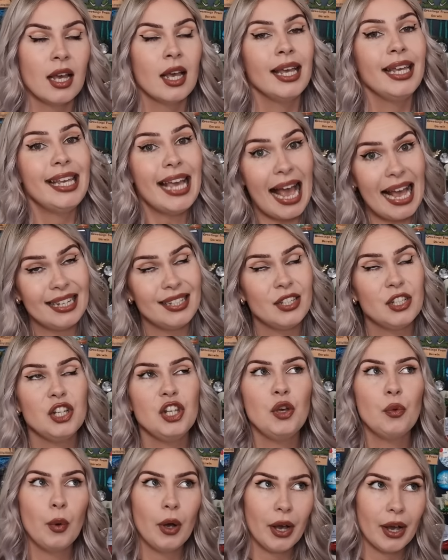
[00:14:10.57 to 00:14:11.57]
yes,
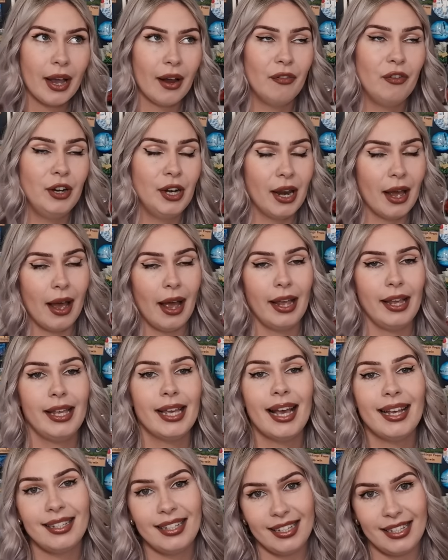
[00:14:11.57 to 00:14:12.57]
you work every day.
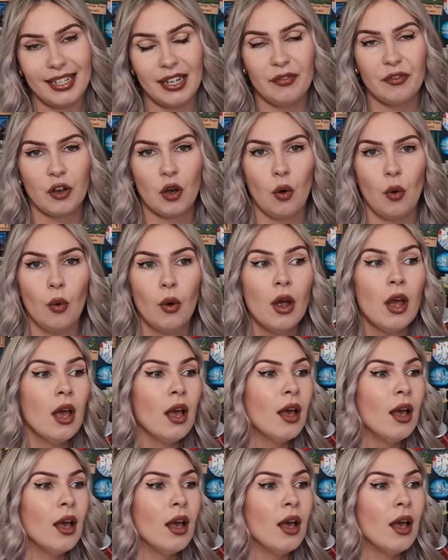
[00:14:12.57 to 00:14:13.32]
Yes, it's difficult.